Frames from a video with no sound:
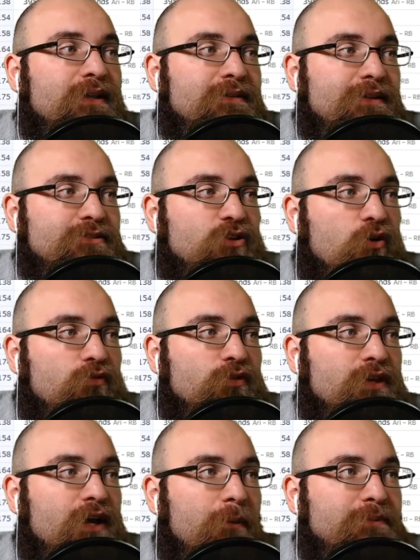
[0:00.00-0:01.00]
Let's go for
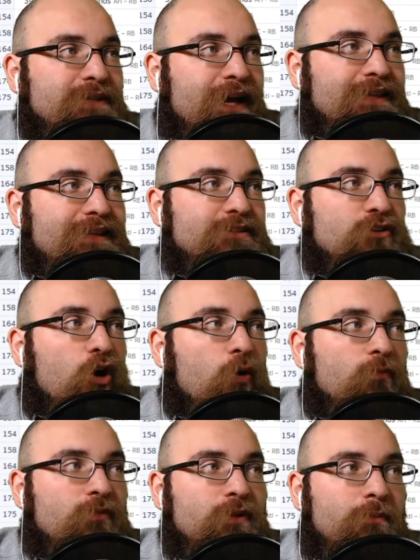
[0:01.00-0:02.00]
the upside. Let's
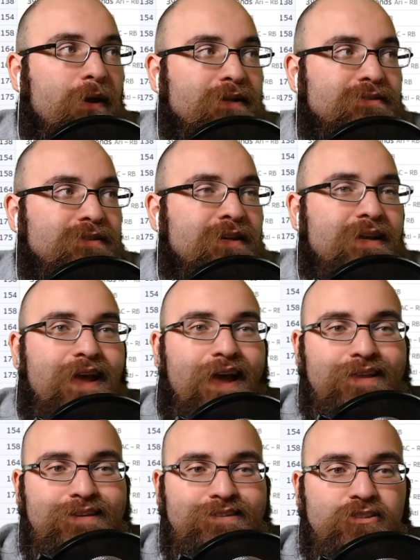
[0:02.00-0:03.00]
hope for the best,
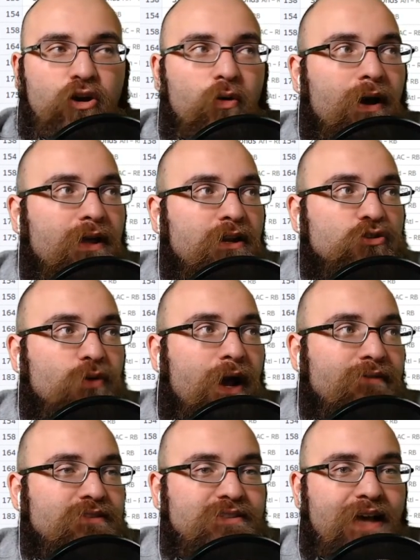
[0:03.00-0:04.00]
and let's go ahead and
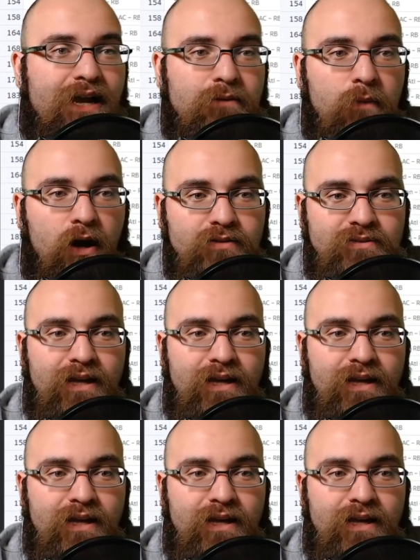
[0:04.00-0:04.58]
draft Zach Moss.